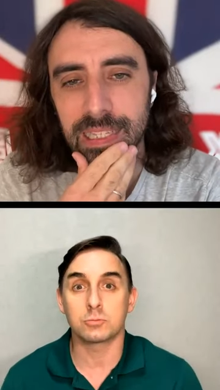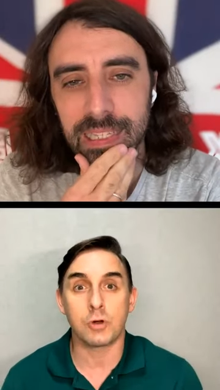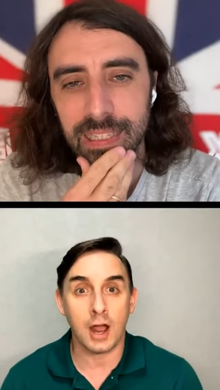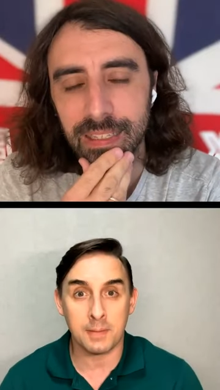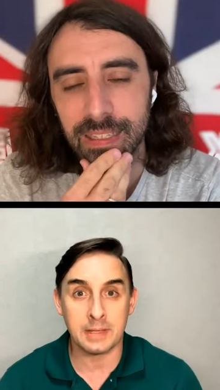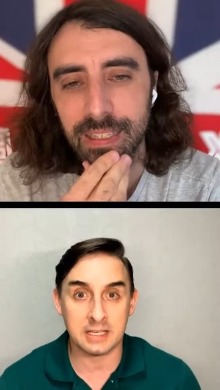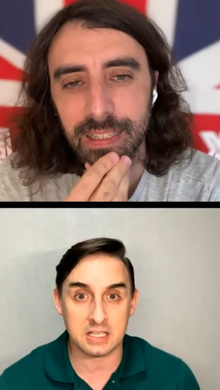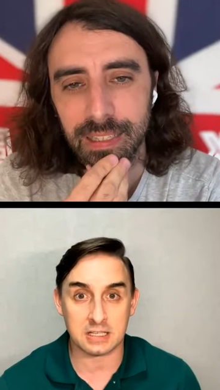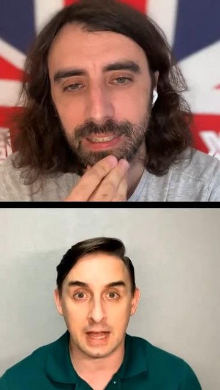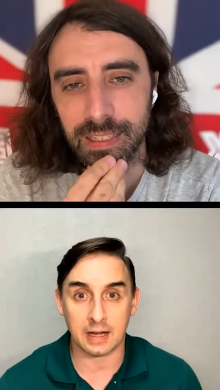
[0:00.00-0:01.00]
Speaker 1: rhyming
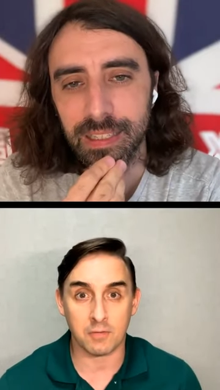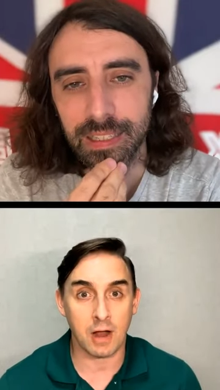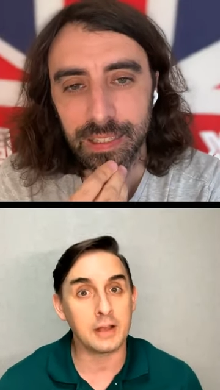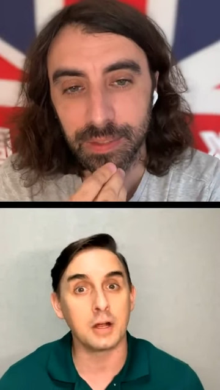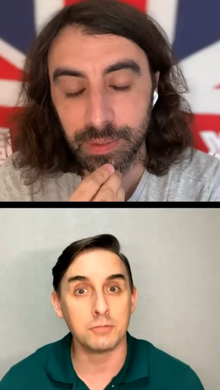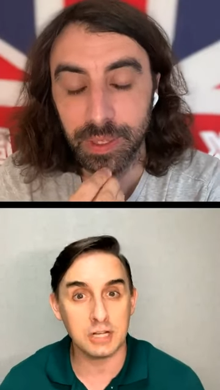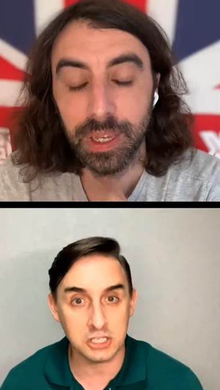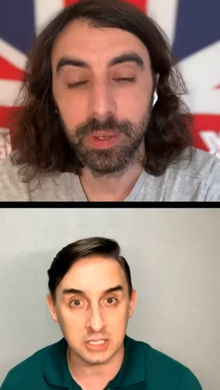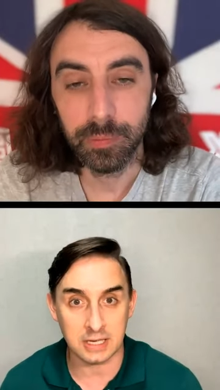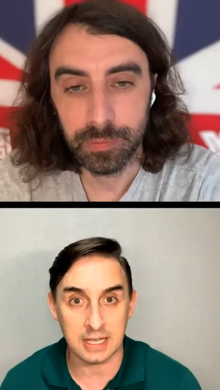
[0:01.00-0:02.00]
slang, yeah. right?
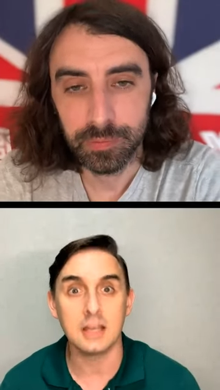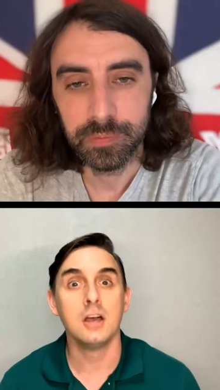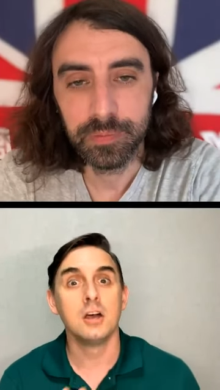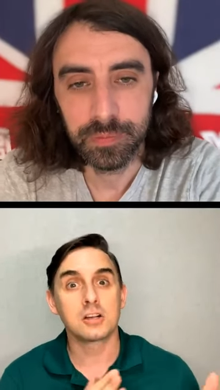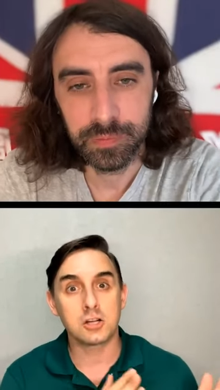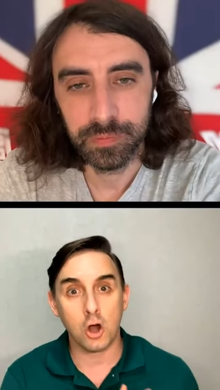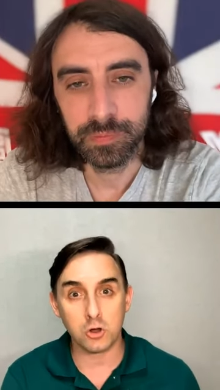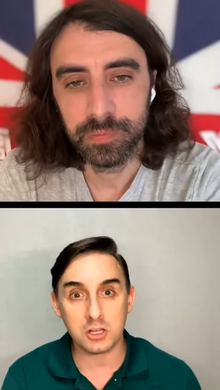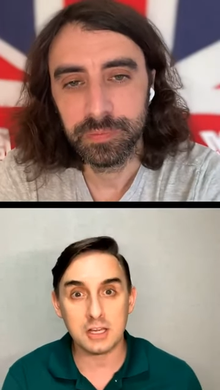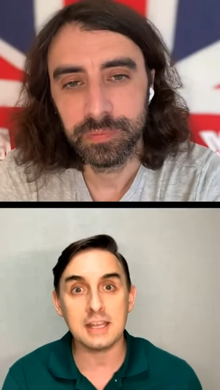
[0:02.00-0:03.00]
Originally,
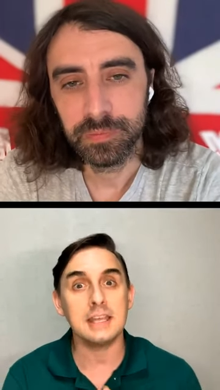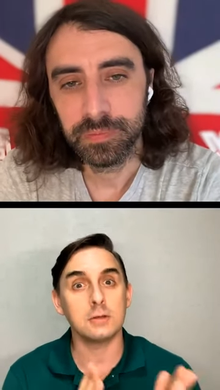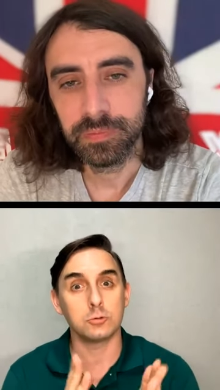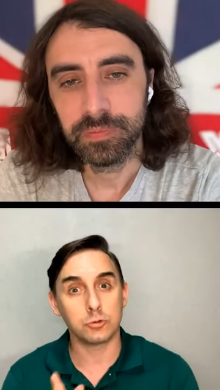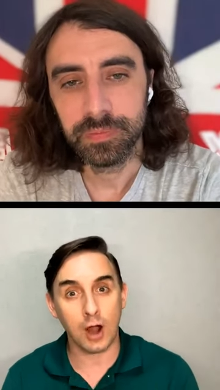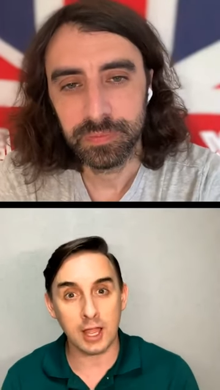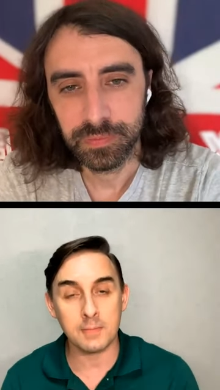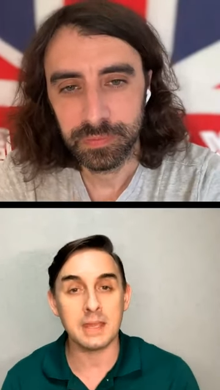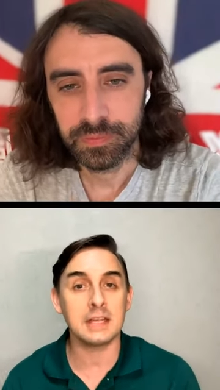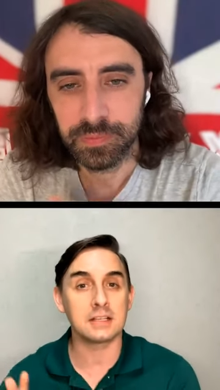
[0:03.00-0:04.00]
Cockney
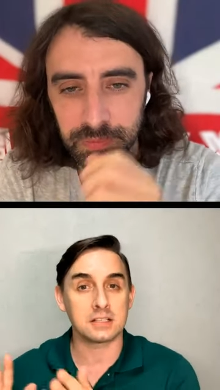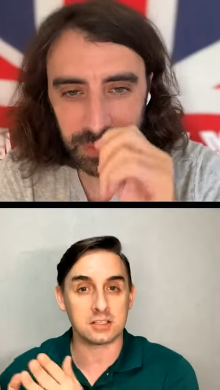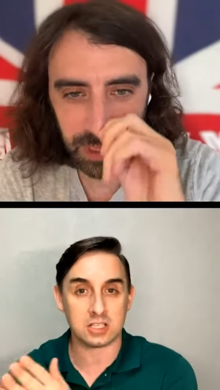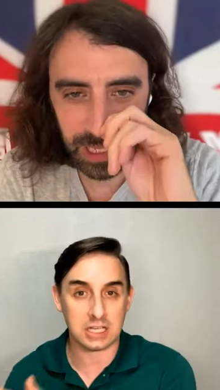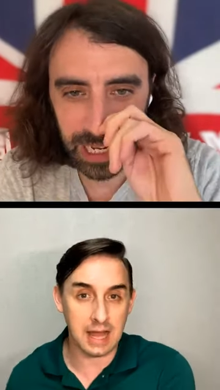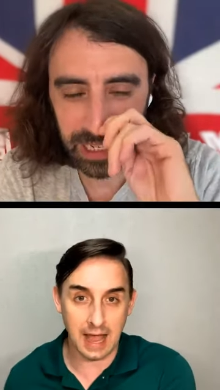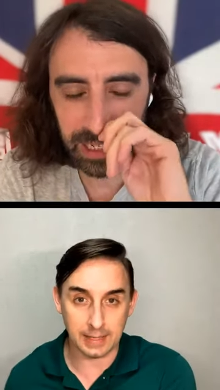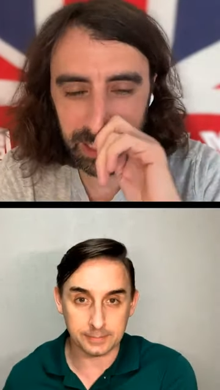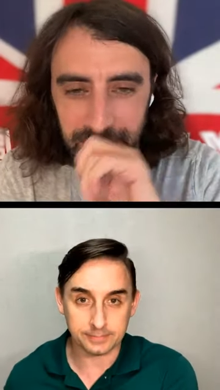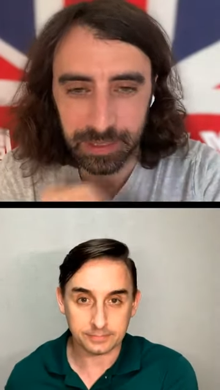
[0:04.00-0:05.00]
rhyming exactly. slang.
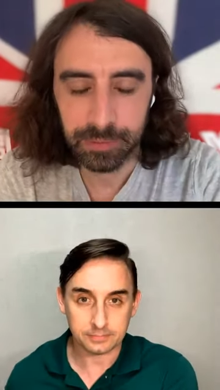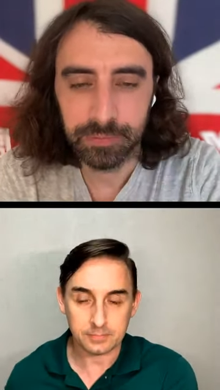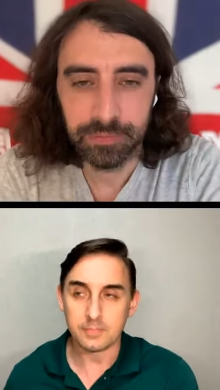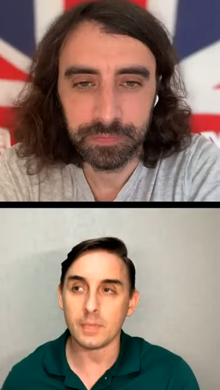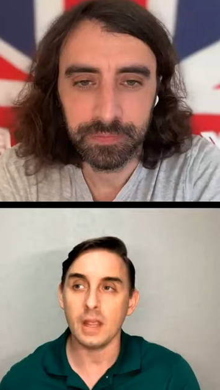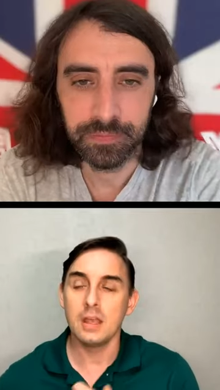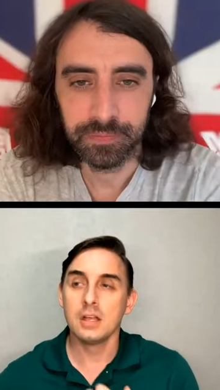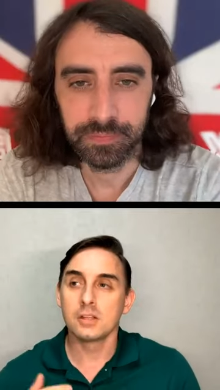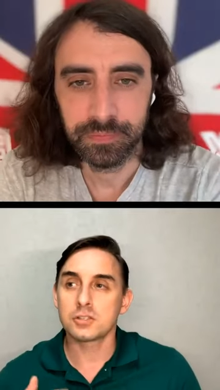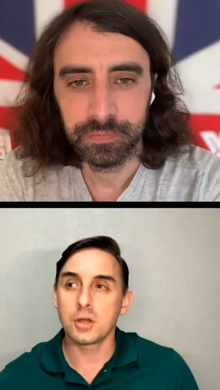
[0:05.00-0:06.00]

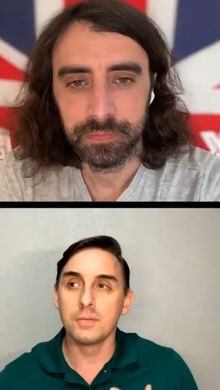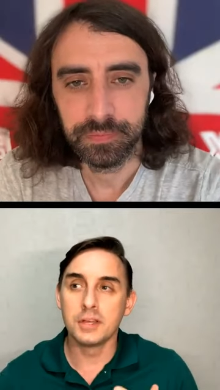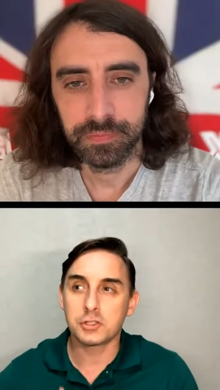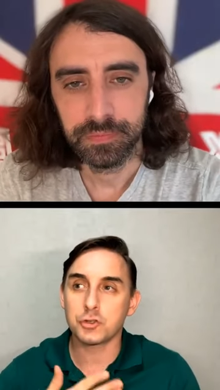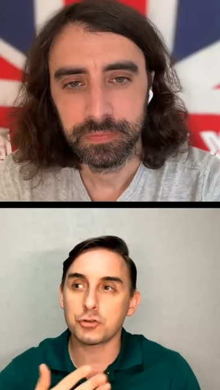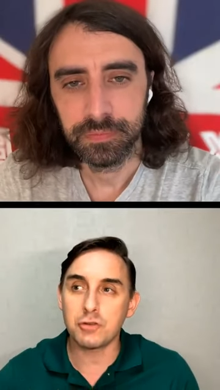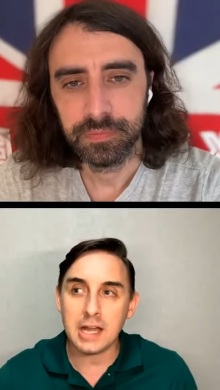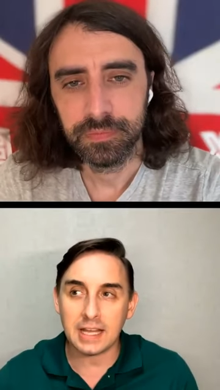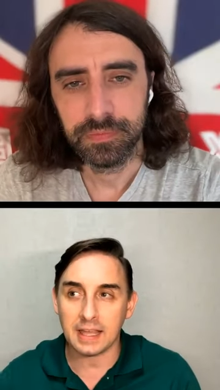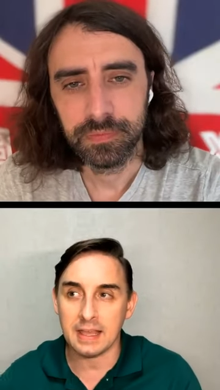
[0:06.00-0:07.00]
So the
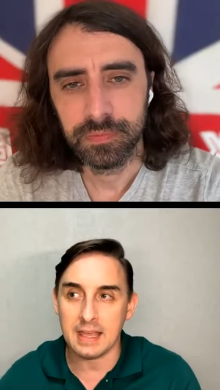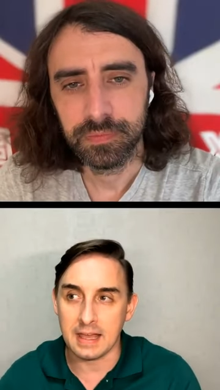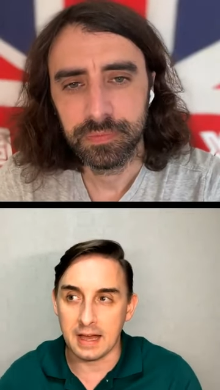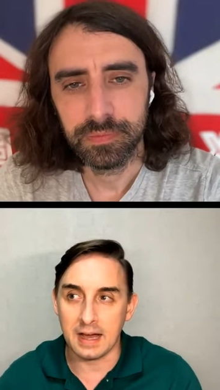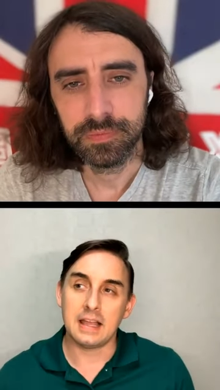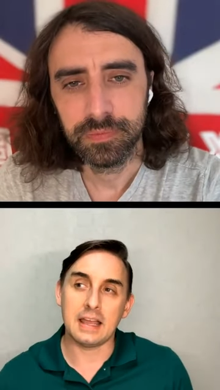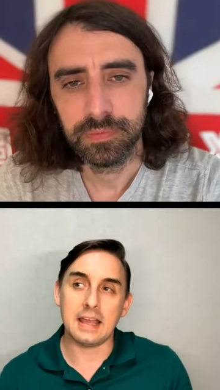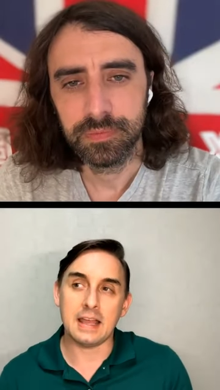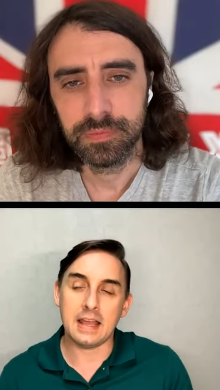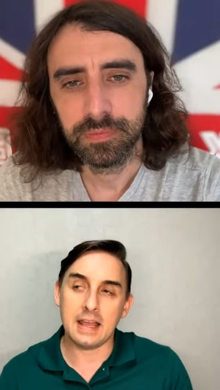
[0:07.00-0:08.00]
trick here
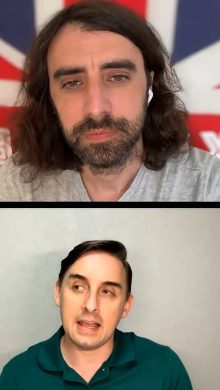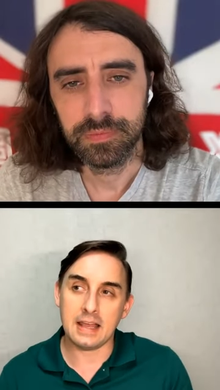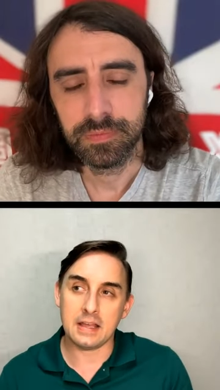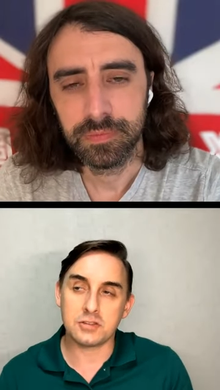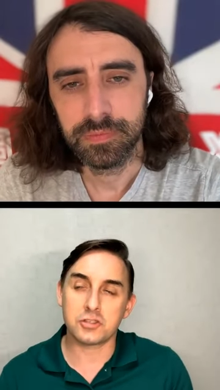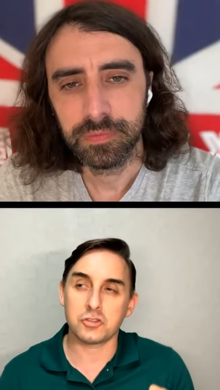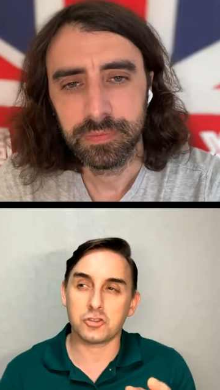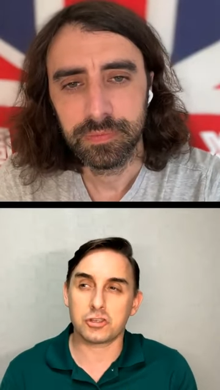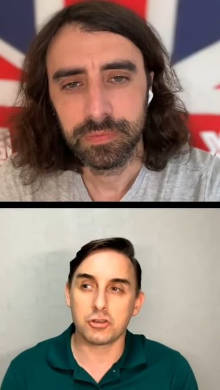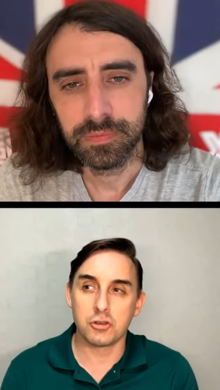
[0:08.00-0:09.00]
is
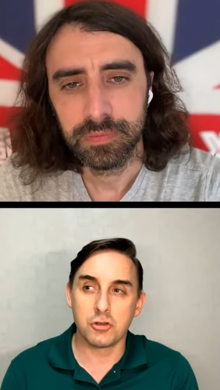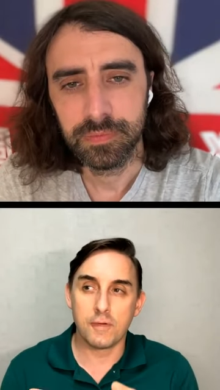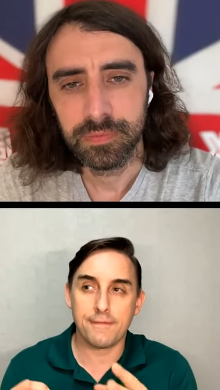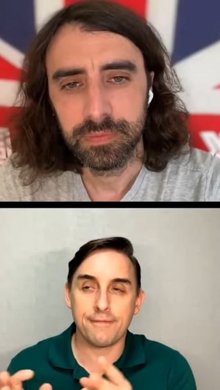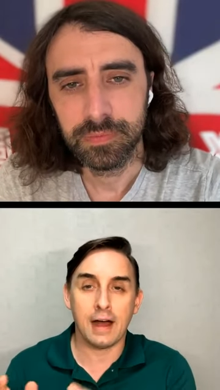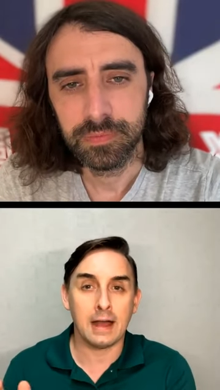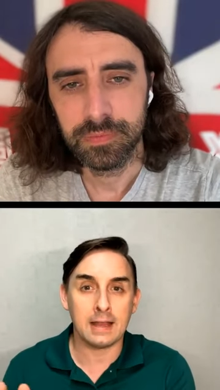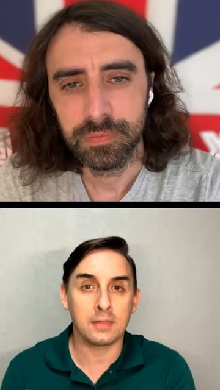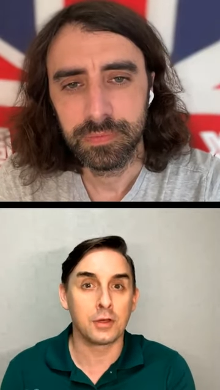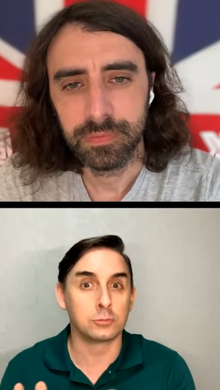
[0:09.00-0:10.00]
to find the